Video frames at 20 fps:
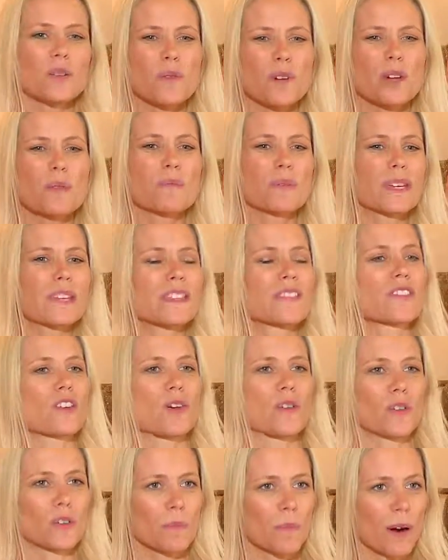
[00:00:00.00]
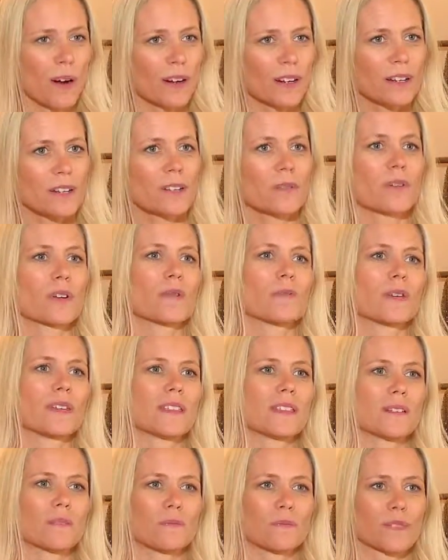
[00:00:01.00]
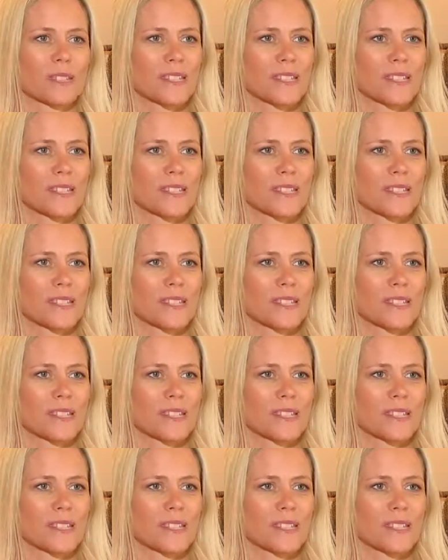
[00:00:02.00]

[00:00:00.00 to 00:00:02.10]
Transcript: don't want to be the joke of the party. You don't want to be the,